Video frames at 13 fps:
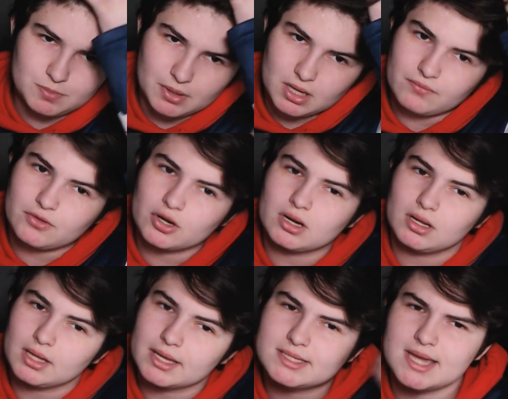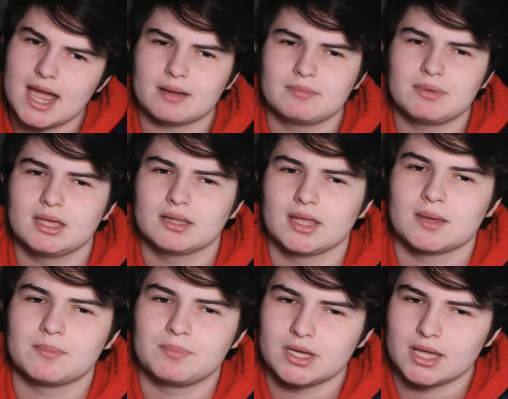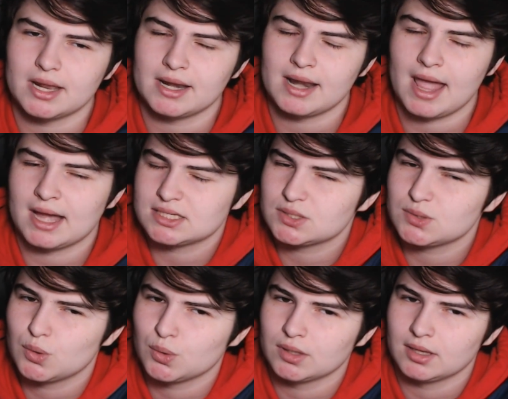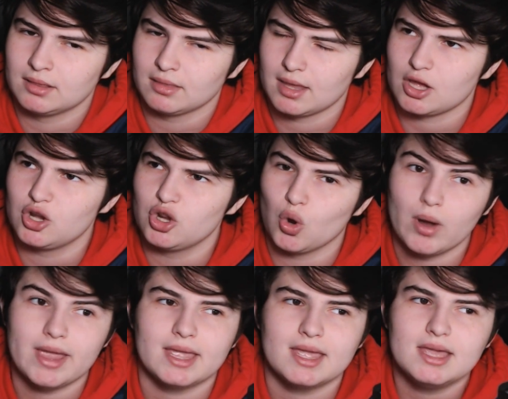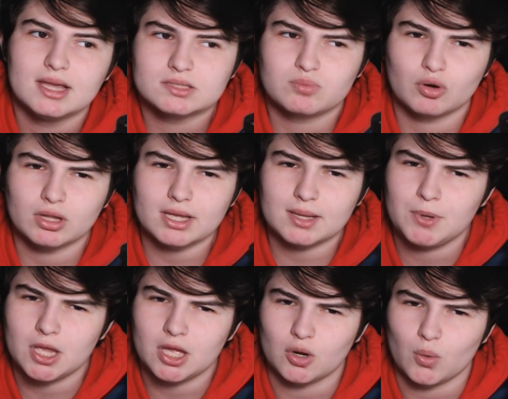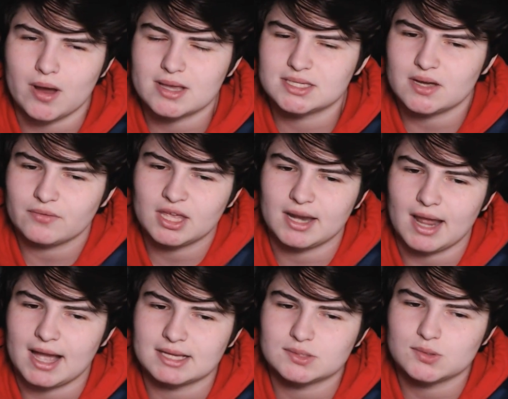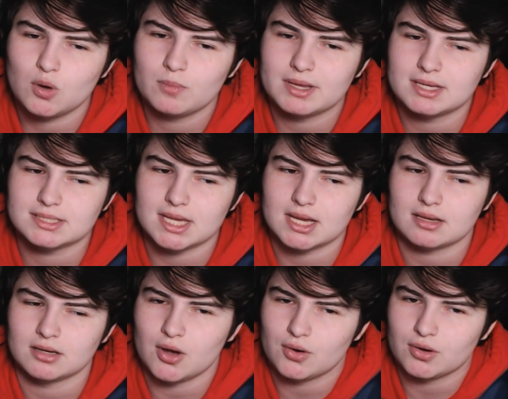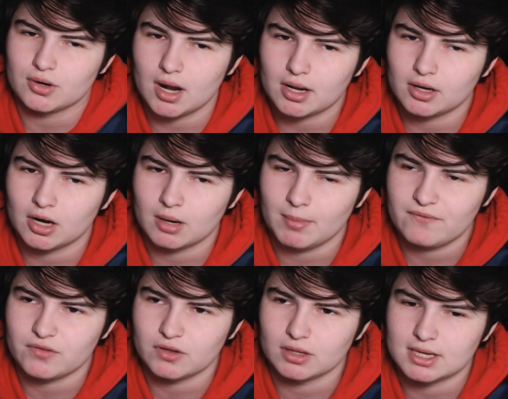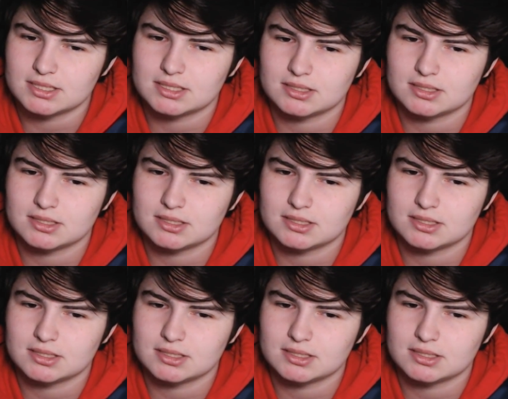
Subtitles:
But if they're gonna like tag me and like be an asshole and like annoying, it's more like being annoying. It's not really an asshole because like, no, you're not gonna hurt my feelings.